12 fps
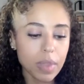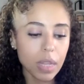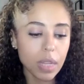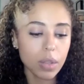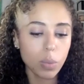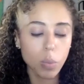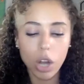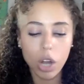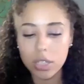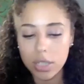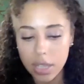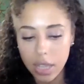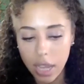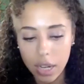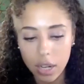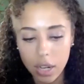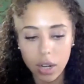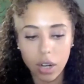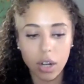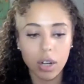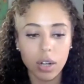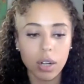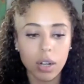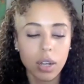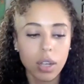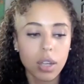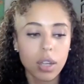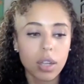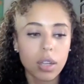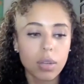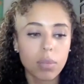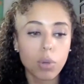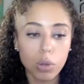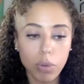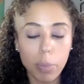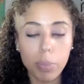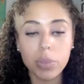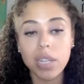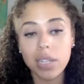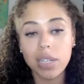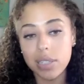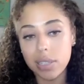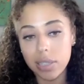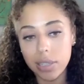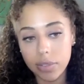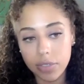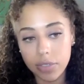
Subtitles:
works that are more representative